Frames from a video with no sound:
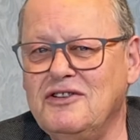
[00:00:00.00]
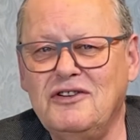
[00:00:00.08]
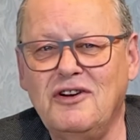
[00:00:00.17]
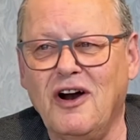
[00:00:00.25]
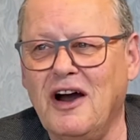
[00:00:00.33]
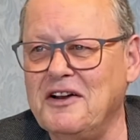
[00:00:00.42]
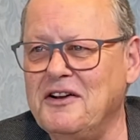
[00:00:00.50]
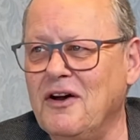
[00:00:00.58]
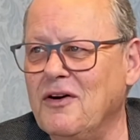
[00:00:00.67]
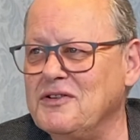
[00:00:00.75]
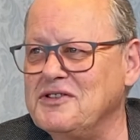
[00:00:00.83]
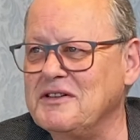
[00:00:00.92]
God
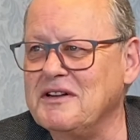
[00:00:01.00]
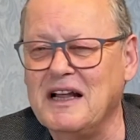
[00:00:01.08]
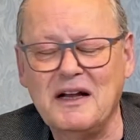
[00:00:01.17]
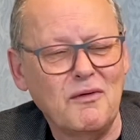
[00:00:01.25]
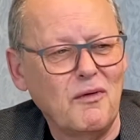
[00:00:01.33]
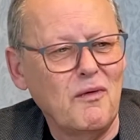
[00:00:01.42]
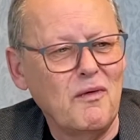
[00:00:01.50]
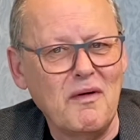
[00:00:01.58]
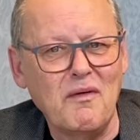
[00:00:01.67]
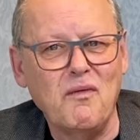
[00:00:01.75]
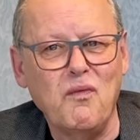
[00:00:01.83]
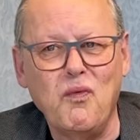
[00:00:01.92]
knows, like,
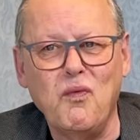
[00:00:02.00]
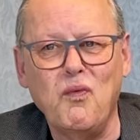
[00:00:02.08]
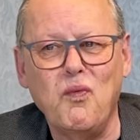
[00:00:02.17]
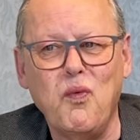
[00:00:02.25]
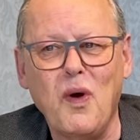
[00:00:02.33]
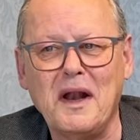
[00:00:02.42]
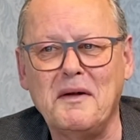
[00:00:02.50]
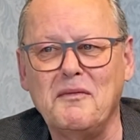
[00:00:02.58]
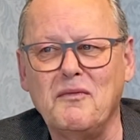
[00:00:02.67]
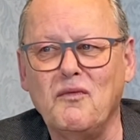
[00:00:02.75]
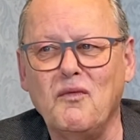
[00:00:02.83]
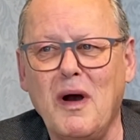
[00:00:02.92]
what
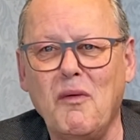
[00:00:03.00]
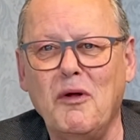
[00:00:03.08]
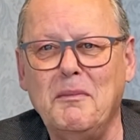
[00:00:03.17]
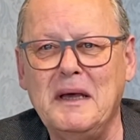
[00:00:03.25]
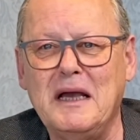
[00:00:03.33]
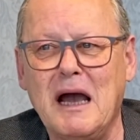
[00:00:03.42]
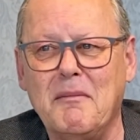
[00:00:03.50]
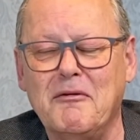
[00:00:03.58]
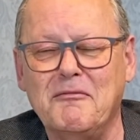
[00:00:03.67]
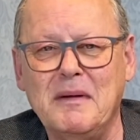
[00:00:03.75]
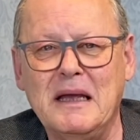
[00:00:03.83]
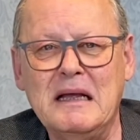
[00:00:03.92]
will become
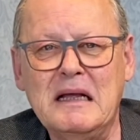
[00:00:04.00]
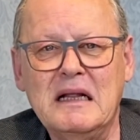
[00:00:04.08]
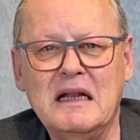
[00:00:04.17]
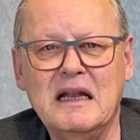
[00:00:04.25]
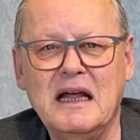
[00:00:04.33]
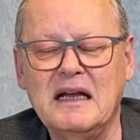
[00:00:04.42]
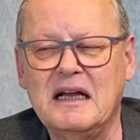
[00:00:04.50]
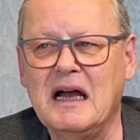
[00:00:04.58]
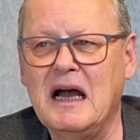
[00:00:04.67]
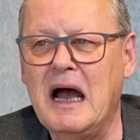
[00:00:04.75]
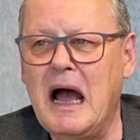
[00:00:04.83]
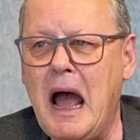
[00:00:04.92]
of me?
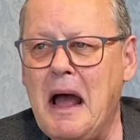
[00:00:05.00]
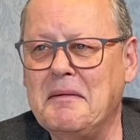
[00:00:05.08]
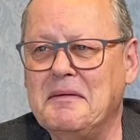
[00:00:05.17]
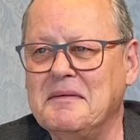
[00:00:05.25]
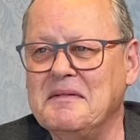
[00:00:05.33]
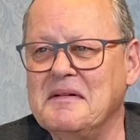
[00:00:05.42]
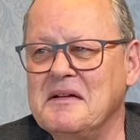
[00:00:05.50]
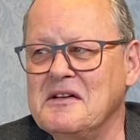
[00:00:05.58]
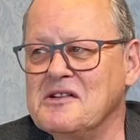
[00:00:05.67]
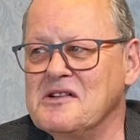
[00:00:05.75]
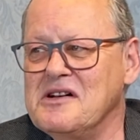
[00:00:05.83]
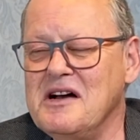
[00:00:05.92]
Like, I
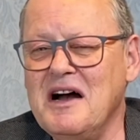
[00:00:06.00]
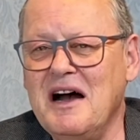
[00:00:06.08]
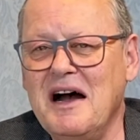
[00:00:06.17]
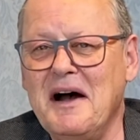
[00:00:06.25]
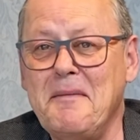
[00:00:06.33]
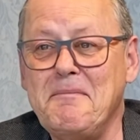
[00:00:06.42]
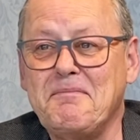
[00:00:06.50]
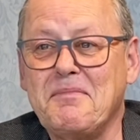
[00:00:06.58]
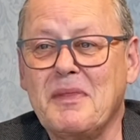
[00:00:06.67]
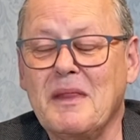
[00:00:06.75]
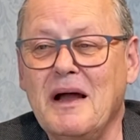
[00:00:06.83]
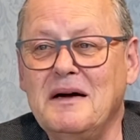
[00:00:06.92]
don't
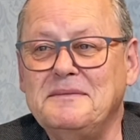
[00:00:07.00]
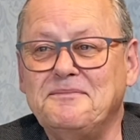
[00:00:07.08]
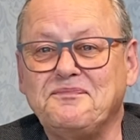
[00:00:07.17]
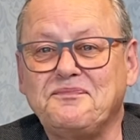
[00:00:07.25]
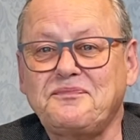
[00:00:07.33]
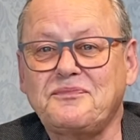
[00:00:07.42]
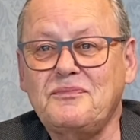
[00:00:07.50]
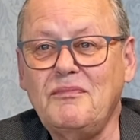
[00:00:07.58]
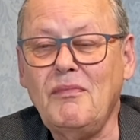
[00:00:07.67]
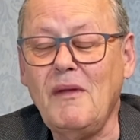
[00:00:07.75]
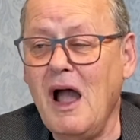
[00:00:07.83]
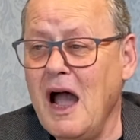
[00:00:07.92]

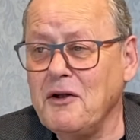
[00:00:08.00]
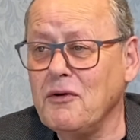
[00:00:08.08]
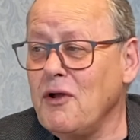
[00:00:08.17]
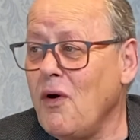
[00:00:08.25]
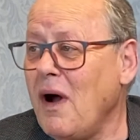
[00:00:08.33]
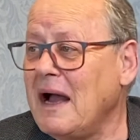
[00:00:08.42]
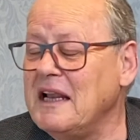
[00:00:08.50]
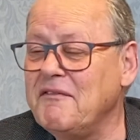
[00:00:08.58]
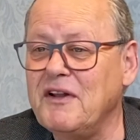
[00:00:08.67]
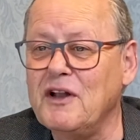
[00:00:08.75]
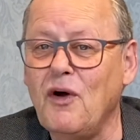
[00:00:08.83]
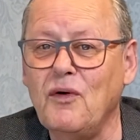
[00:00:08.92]
know. I
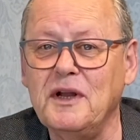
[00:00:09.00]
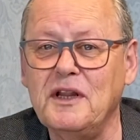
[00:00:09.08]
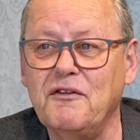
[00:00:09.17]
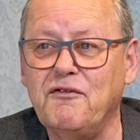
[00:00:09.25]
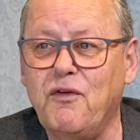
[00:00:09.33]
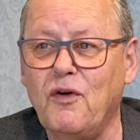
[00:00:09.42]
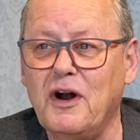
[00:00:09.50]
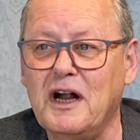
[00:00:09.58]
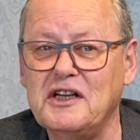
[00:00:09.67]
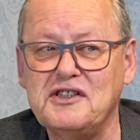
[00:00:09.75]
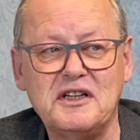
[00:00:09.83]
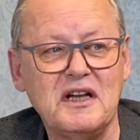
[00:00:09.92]
live alone in the
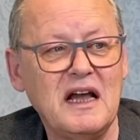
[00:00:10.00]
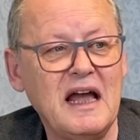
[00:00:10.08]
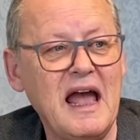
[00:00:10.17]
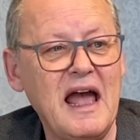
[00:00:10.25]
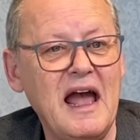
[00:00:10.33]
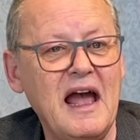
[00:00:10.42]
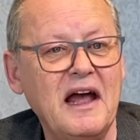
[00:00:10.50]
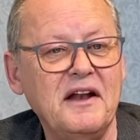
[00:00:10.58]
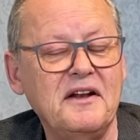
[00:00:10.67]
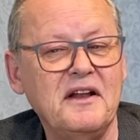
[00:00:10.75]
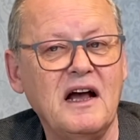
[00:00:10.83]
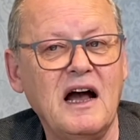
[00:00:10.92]
forest,
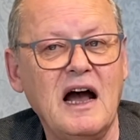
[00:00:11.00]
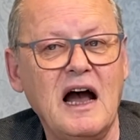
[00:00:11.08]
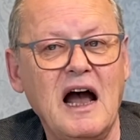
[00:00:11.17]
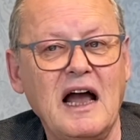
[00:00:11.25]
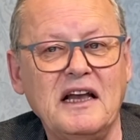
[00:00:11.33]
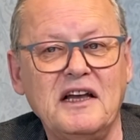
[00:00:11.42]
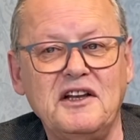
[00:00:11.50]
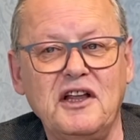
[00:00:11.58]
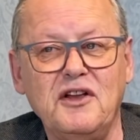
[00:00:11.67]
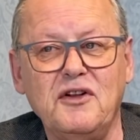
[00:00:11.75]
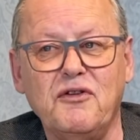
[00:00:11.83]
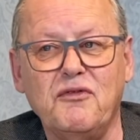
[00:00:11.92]
and I
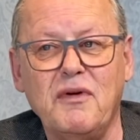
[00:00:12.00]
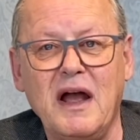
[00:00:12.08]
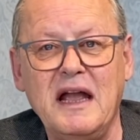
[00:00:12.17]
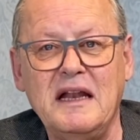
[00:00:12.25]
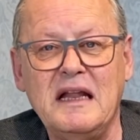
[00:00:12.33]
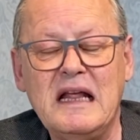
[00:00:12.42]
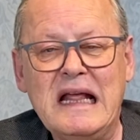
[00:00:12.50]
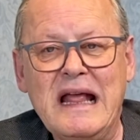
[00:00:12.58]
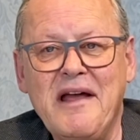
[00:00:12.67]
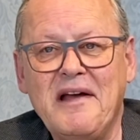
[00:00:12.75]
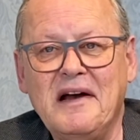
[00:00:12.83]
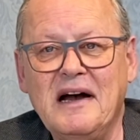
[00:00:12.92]
continue to write,
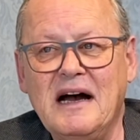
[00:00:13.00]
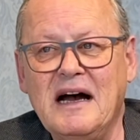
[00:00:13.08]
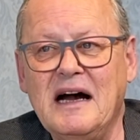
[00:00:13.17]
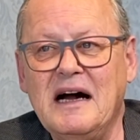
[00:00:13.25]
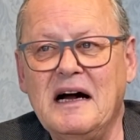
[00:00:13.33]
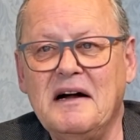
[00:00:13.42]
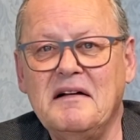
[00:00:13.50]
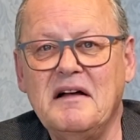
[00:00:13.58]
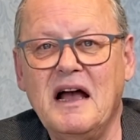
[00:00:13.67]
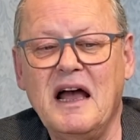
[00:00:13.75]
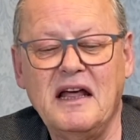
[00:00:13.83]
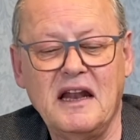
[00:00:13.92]

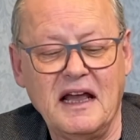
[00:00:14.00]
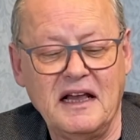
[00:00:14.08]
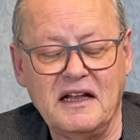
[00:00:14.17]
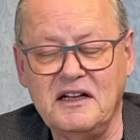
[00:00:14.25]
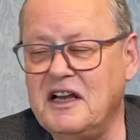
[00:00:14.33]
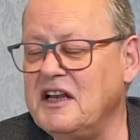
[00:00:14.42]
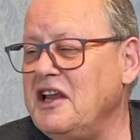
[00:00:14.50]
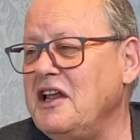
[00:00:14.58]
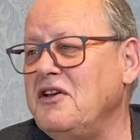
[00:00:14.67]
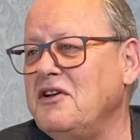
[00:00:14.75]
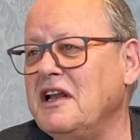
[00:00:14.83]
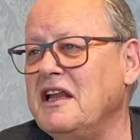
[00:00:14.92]
and I can
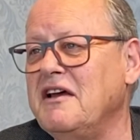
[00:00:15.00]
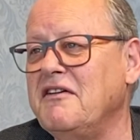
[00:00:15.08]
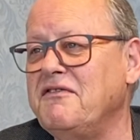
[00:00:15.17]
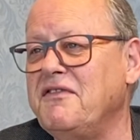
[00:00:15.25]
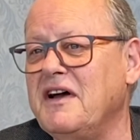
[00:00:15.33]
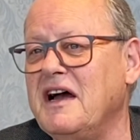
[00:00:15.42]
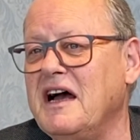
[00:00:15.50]
continue to live